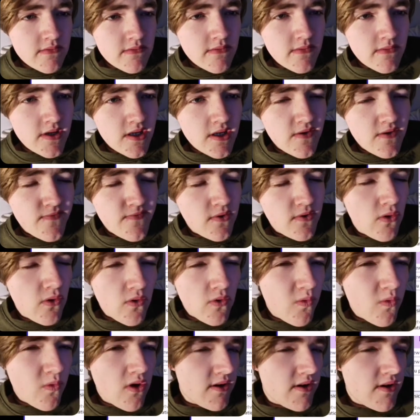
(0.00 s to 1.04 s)
I've
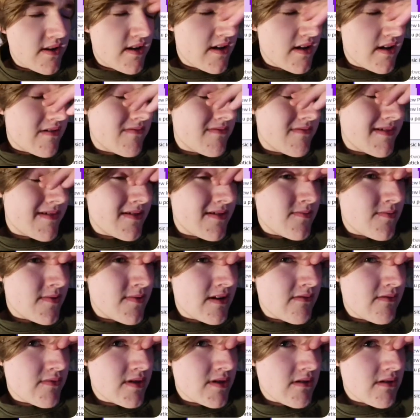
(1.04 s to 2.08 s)
forgotten why now. It,
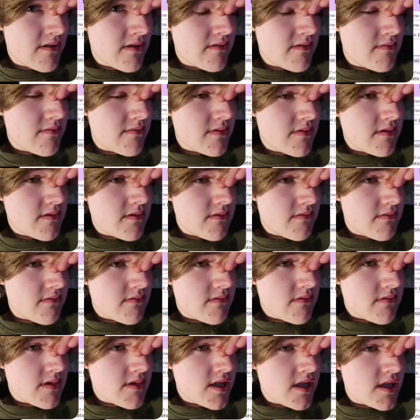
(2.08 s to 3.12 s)
it was like
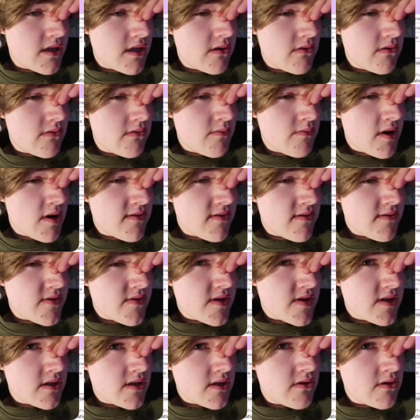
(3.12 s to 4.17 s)
two
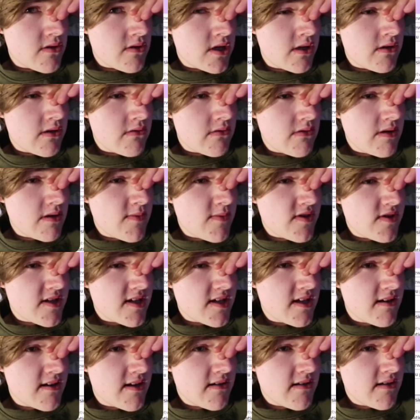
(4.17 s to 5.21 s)
months, two three months
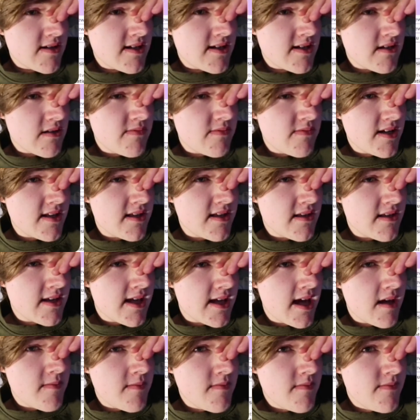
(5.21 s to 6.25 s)
ago now since I played the
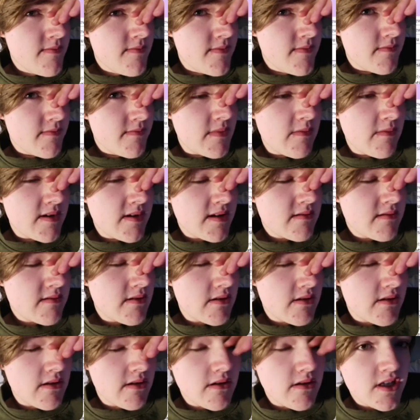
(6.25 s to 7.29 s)
game. Maybe I
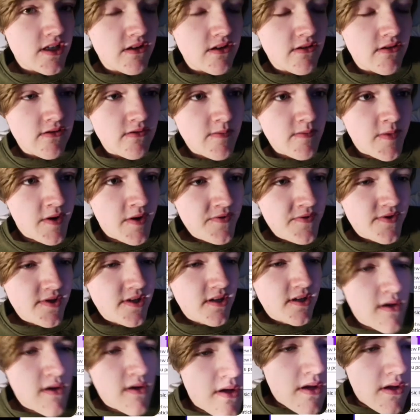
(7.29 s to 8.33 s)
don't know, two to three months,
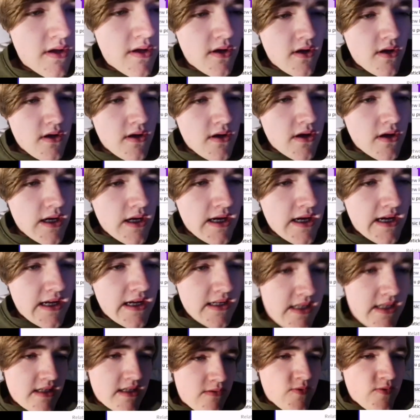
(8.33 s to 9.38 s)

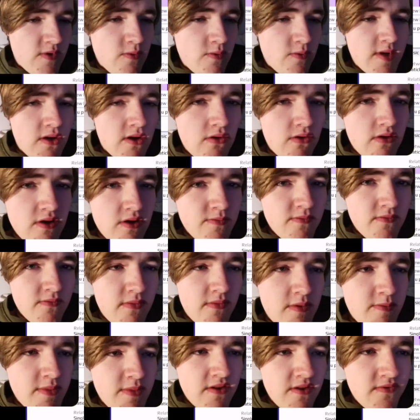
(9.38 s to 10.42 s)
and we we got in a,
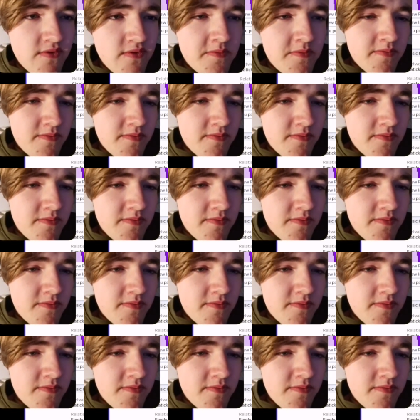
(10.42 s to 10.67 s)
a bit of a